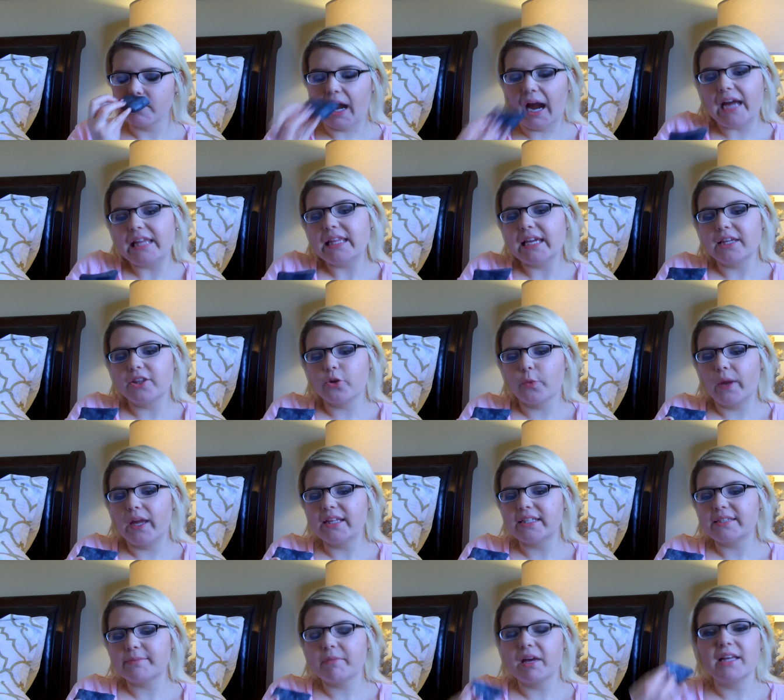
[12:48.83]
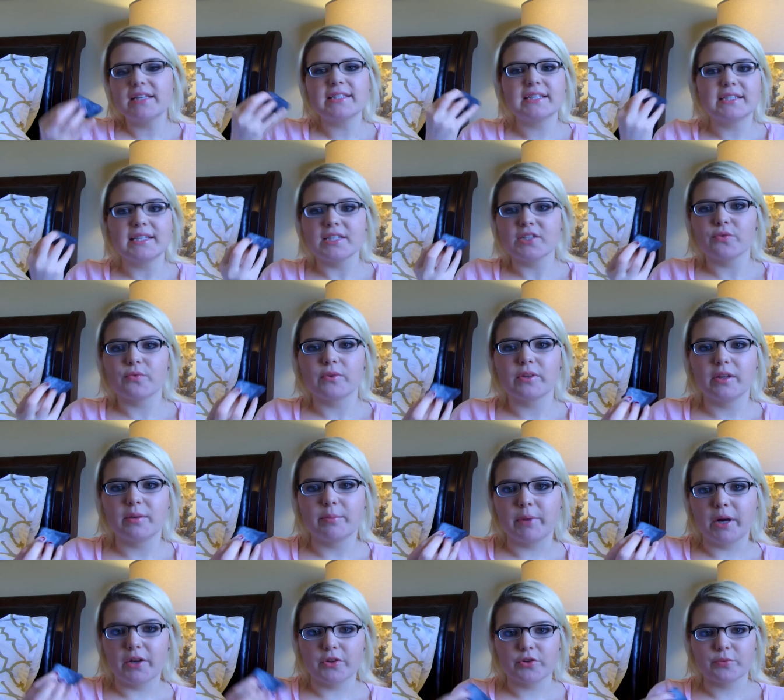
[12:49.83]
I like the way it smells. It doesn't really
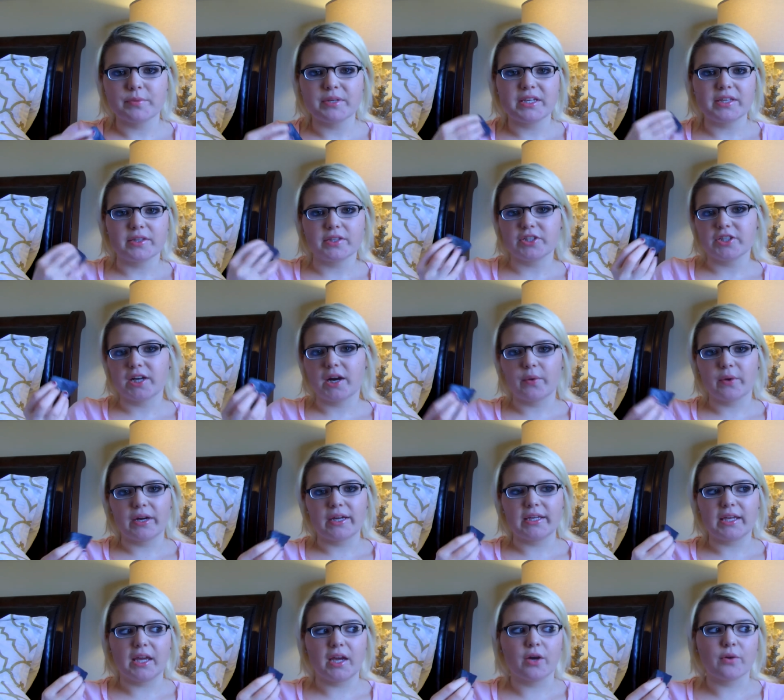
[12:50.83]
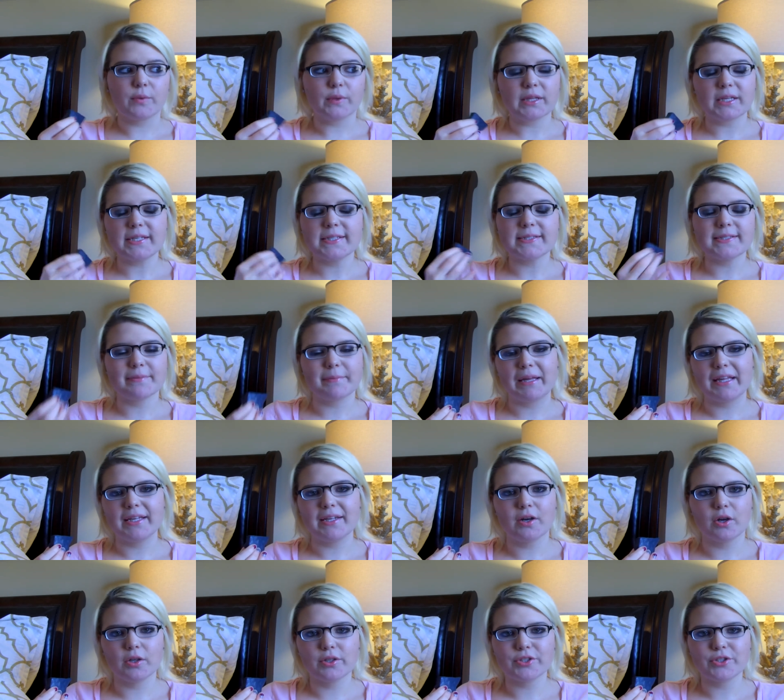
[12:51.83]
bother me in the shower. I can't really smell
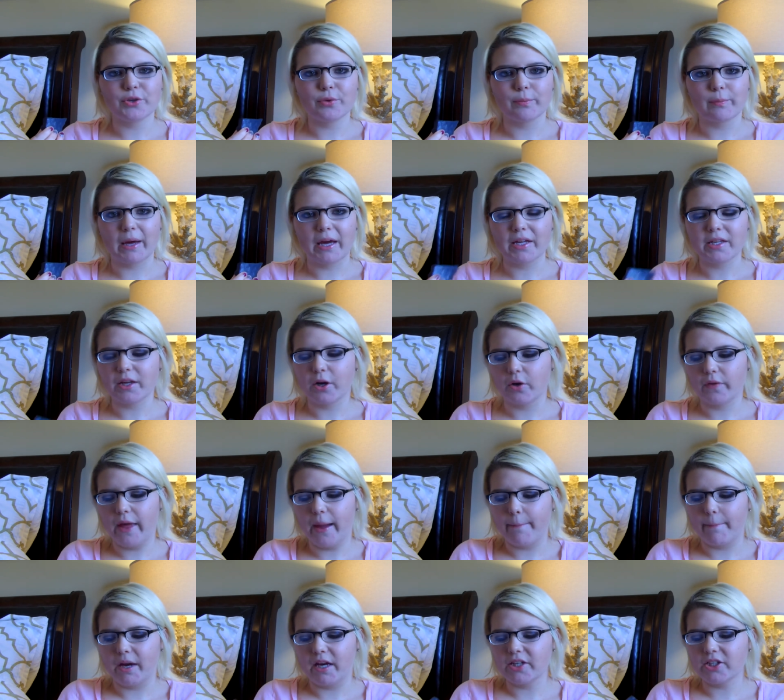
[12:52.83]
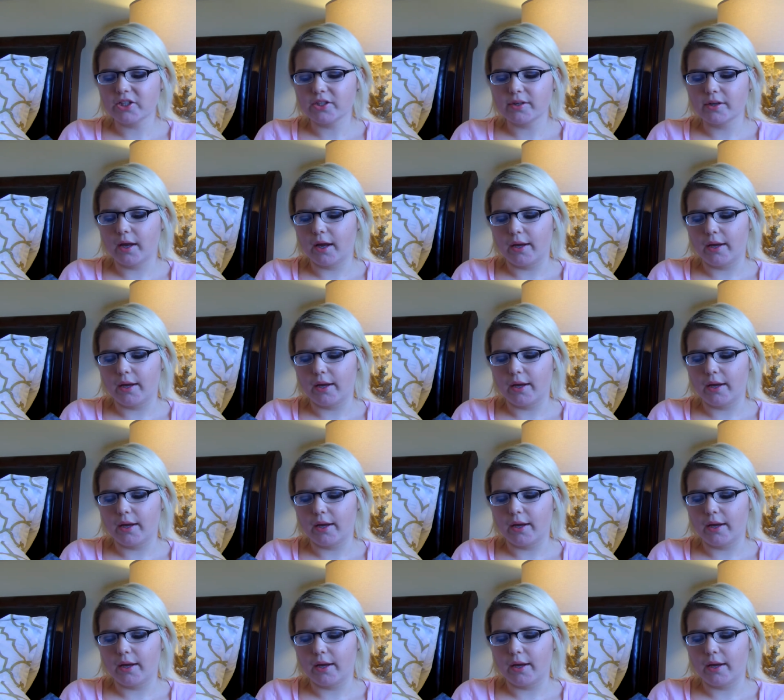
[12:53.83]
it all too much, all that much.